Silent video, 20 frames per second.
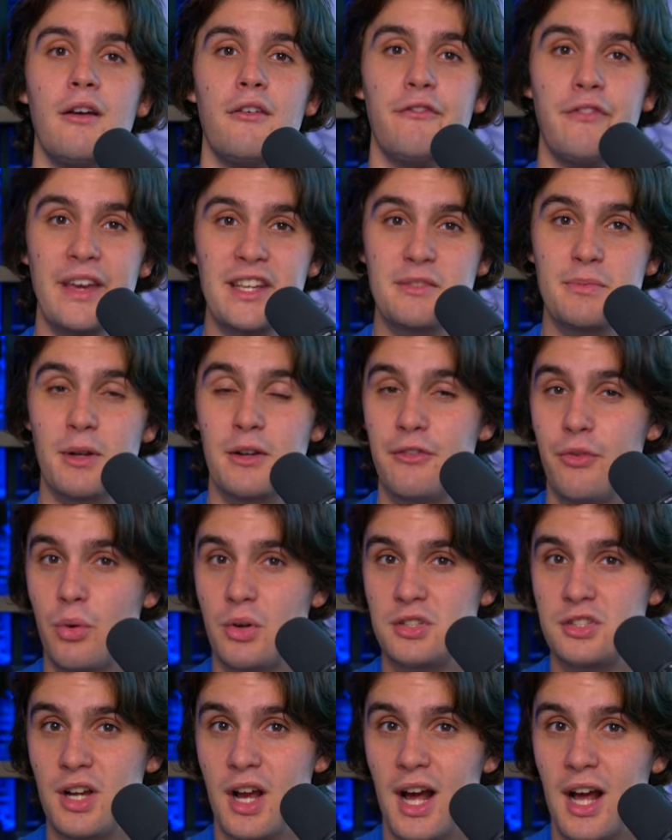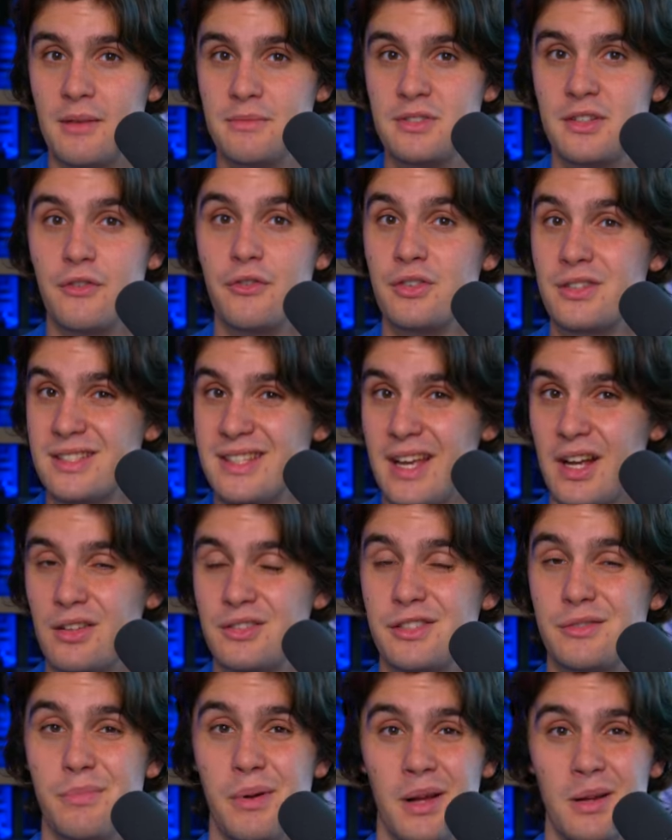Facebook for jobs for sales
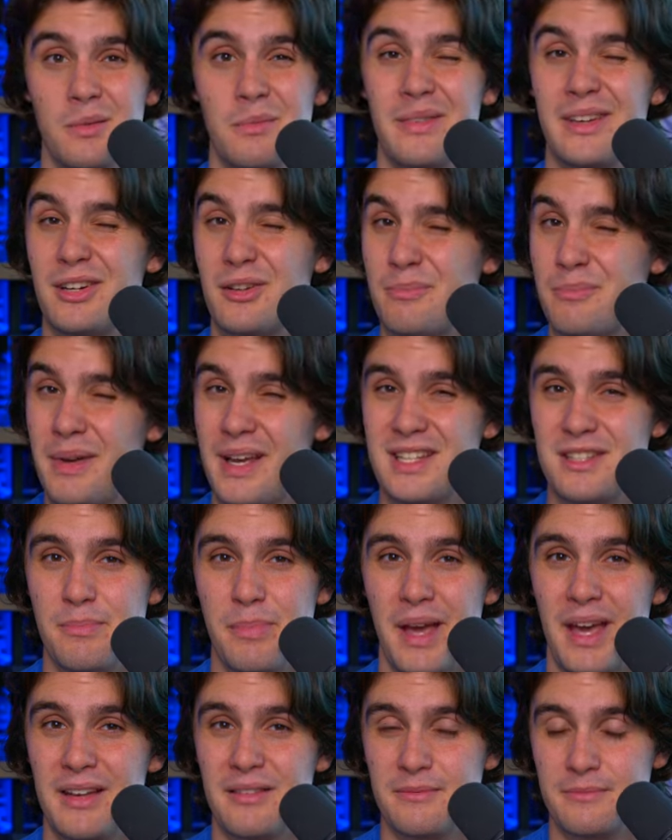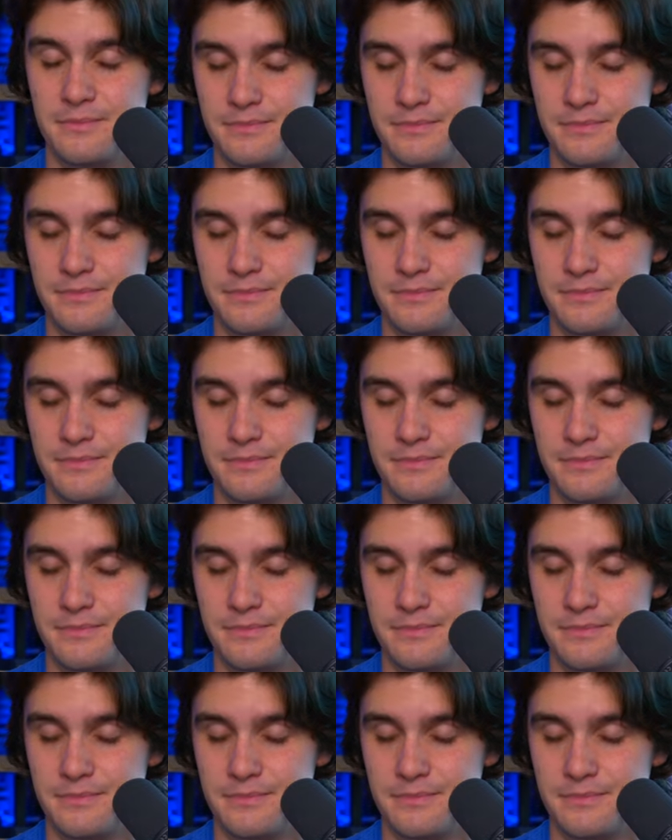is probably going to be your best bet.